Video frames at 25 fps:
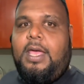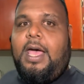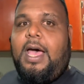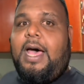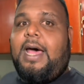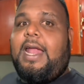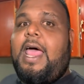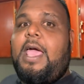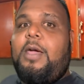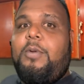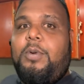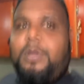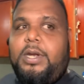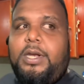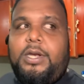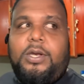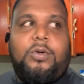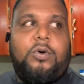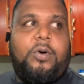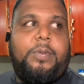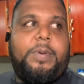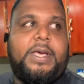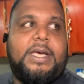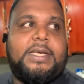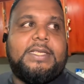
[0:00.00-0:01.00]
And I would
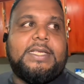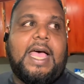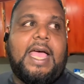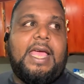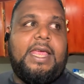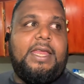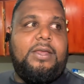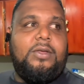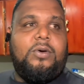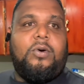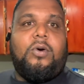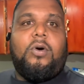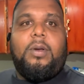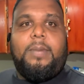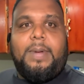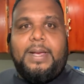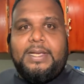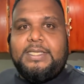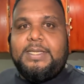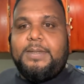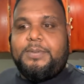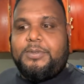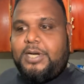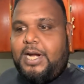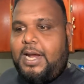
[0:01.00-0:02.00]
know because I know all my
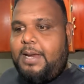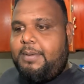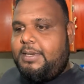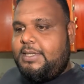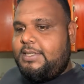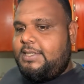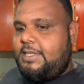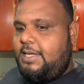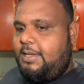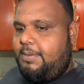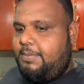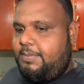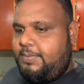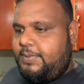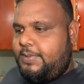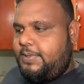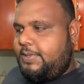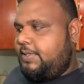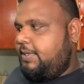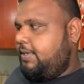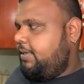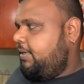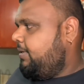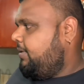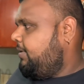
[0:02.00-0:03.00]
subscribers' names
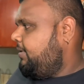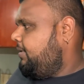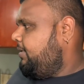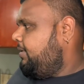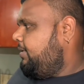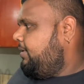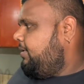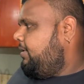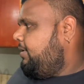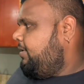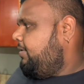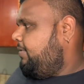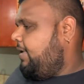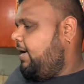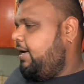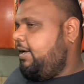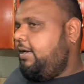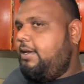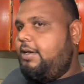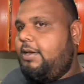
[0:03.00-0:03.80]
right?